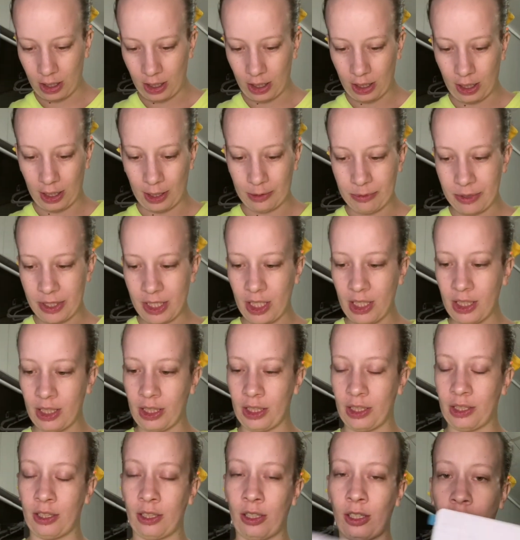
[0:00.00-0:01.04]
I'm sitting
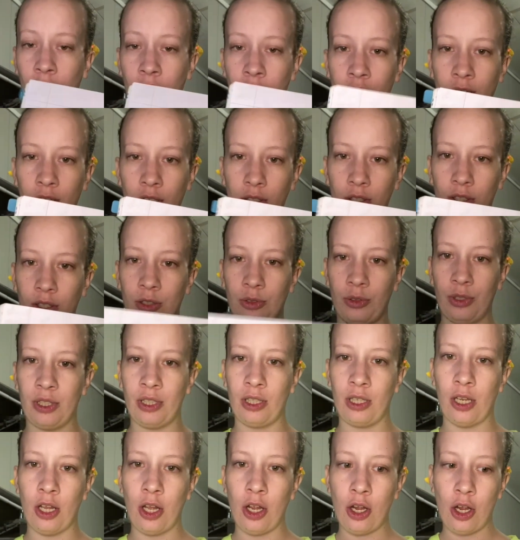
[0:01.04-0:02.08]
here going
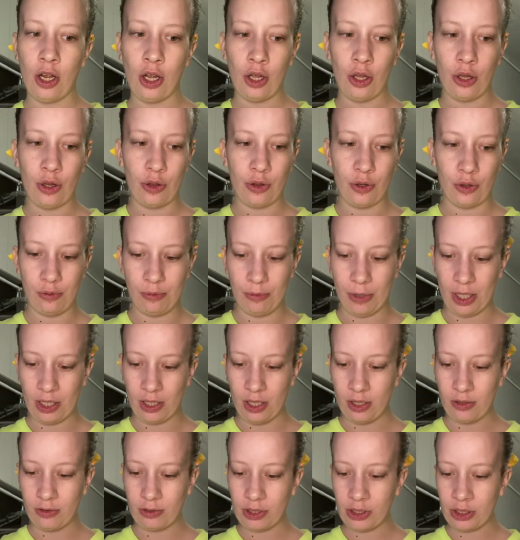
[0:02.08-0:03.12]
through my
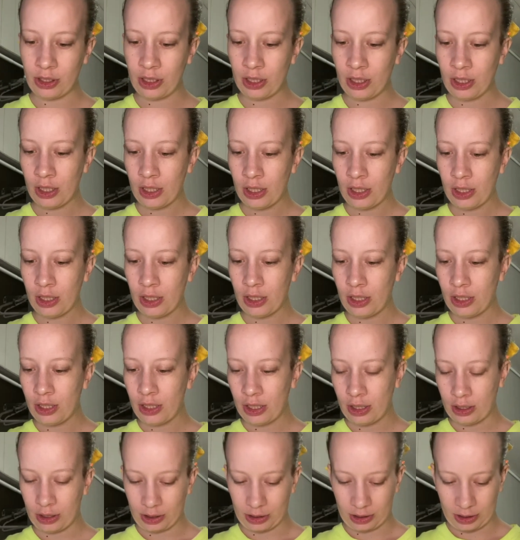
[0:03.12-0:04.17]
notes
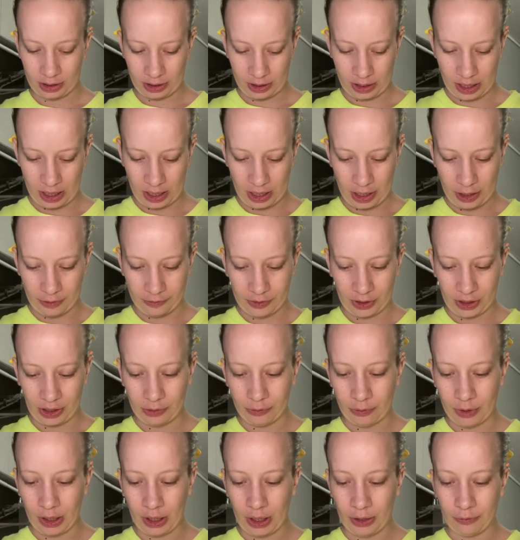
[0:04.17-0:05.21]
because I have to get
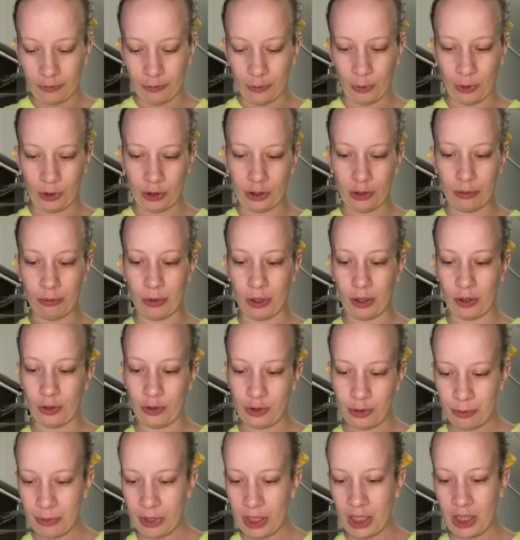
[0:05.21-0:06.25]
ready for tomorrow's
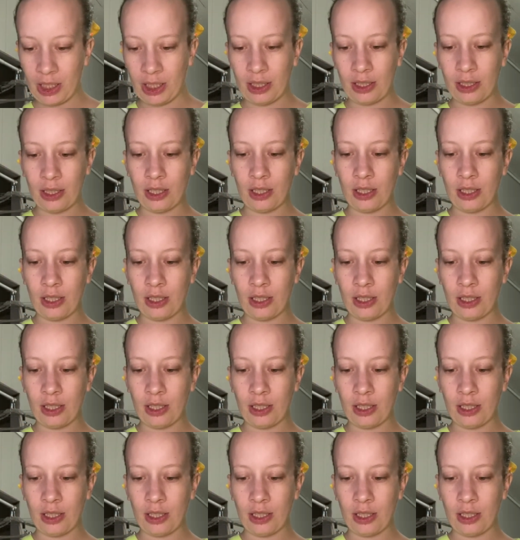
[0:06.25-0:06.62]
meeting.